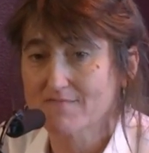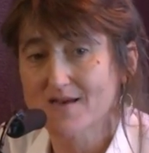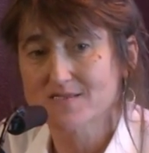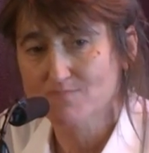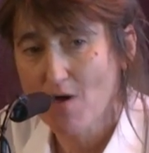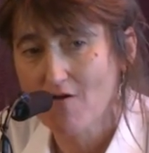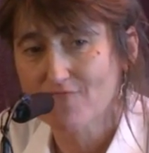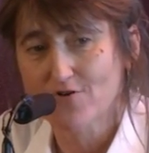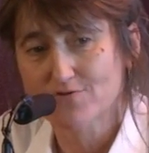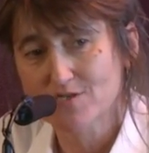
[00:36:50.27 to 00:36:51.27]
and their
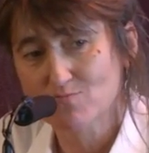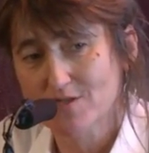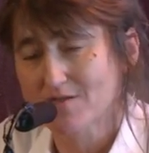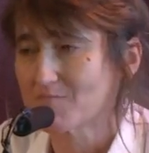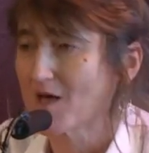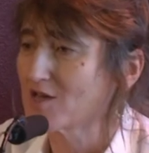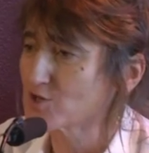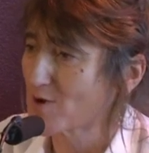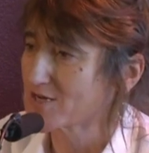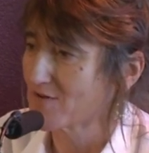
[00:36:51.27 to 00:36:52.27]
smartphone is with them
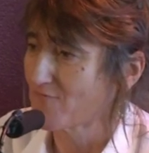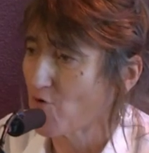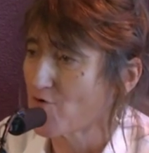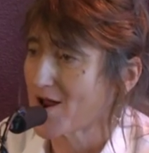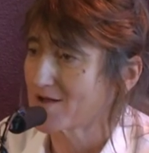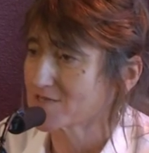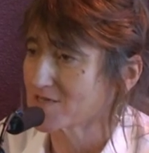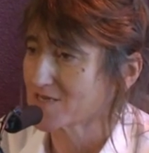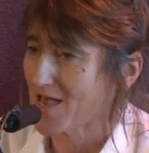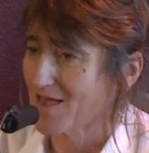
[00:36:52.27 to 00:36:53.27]
24 hours
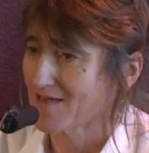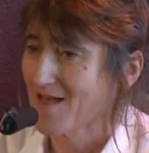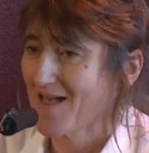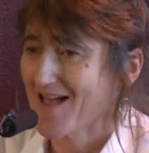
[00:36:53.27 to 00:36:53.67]
a day.